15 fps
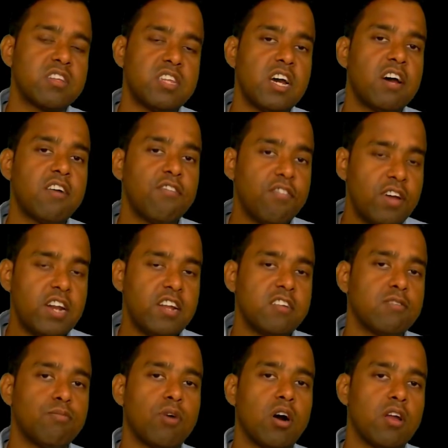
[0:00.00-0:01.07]
They are very
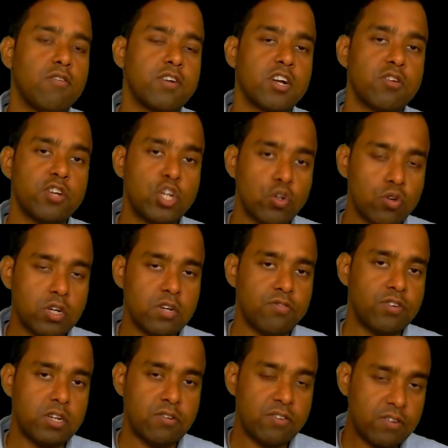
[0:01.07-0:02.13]
small, because if
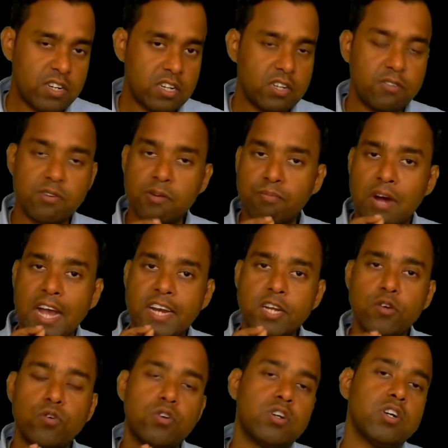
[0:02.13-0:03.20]
even a
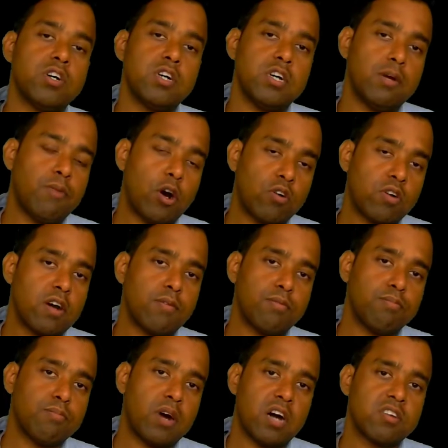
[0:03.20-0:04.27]
minute amount of
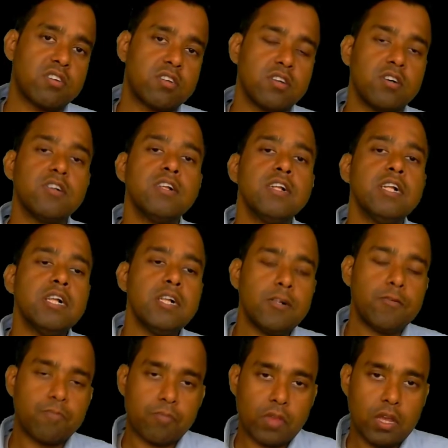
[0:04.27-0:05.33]
mass
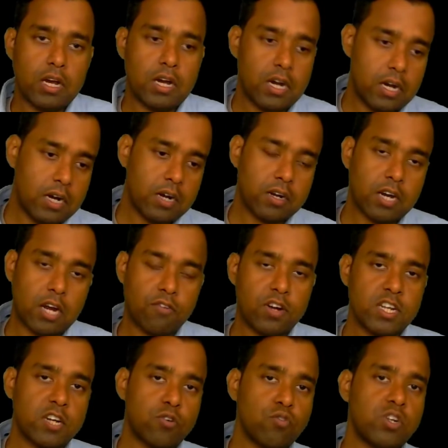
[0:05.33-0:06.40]

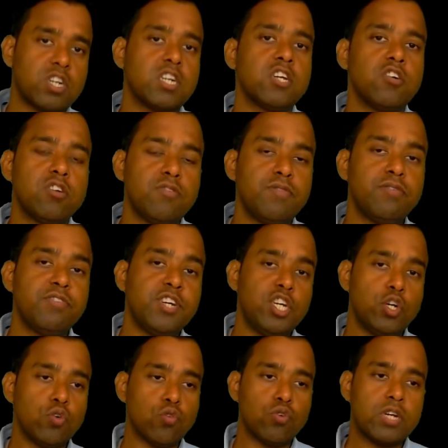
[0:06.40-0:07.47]
conversion to energy will be
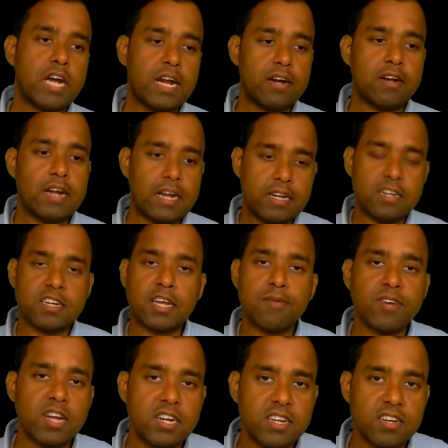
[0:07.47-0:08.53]
huge, and in
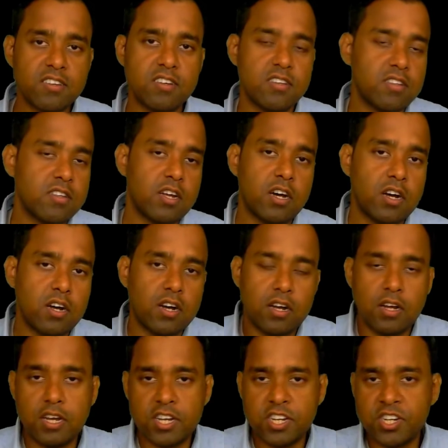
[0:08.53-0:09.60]
chemical reaction
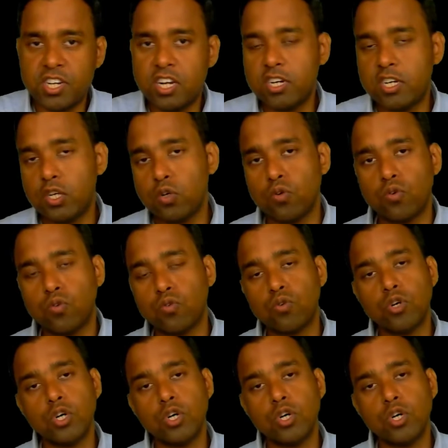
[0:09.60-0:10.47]
the extent you